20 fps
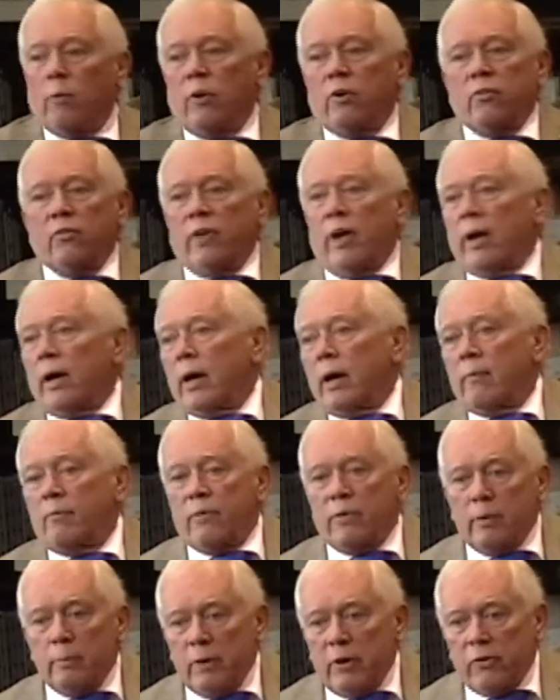which set it up
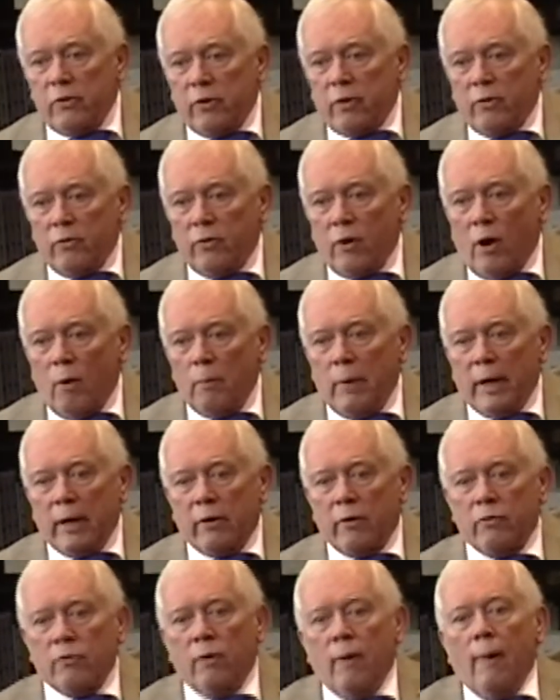for the Michigan salt
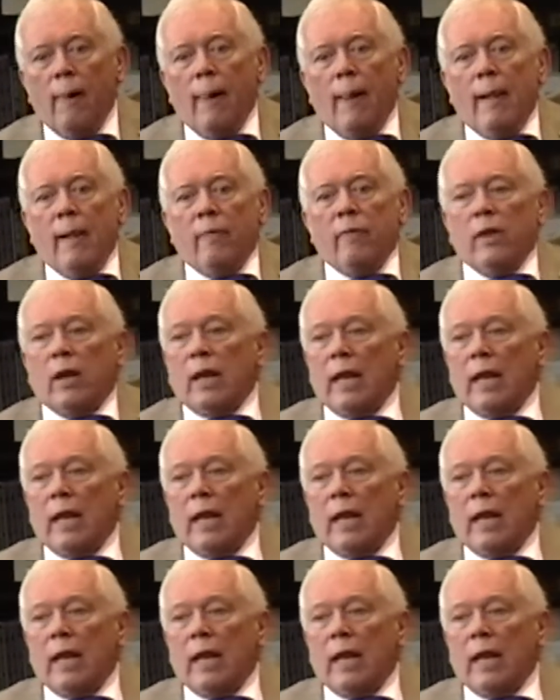makers. The